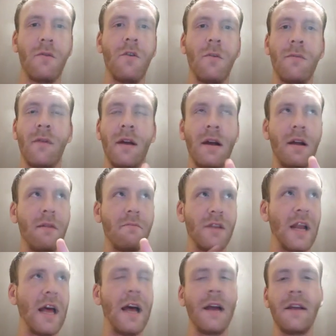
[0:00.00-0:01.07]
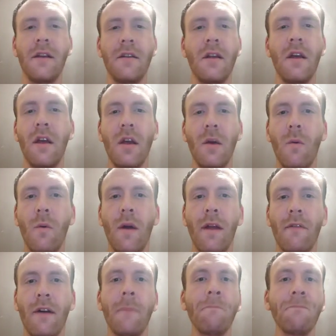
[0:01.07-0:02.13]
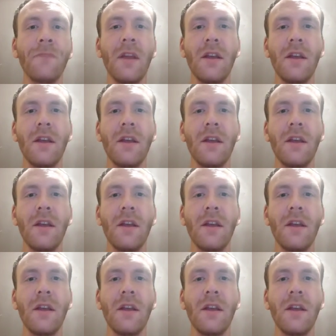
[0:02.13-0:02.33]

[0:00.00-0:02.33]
Cobra, Lion, whatever,